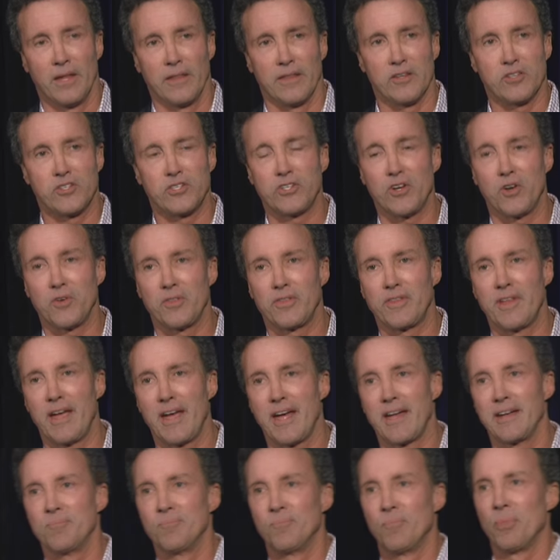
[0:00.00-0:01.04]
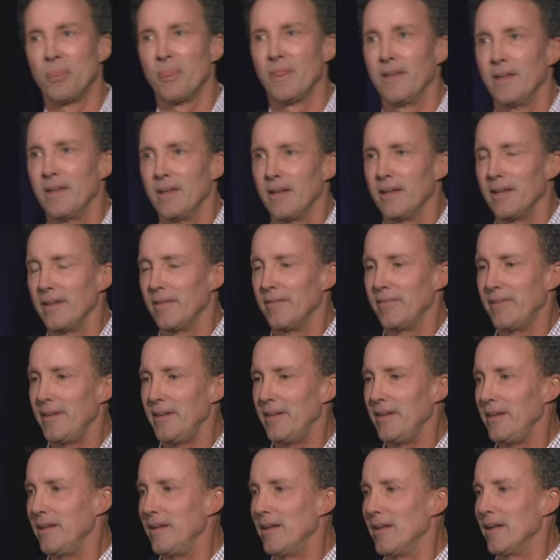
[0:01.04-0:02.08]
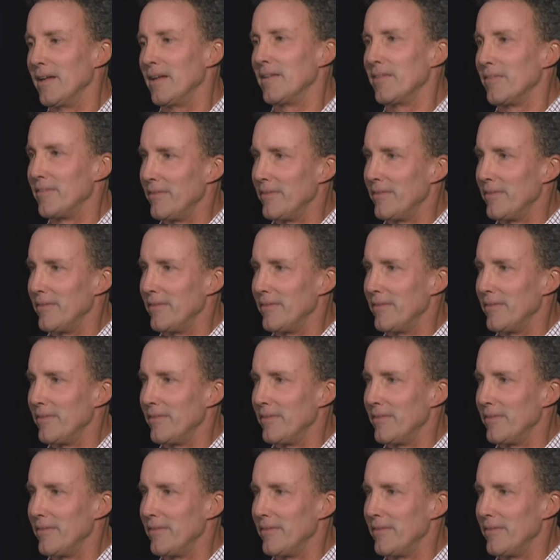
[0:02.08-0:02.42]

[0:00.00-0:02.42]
that showed that the